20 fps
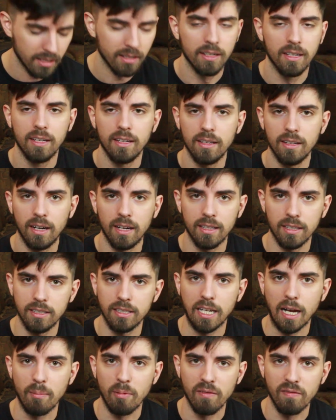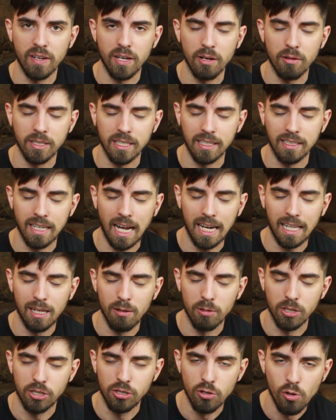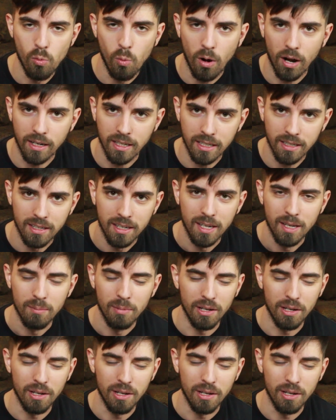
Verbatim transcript: that uh, this type of video is exactly what you wanted,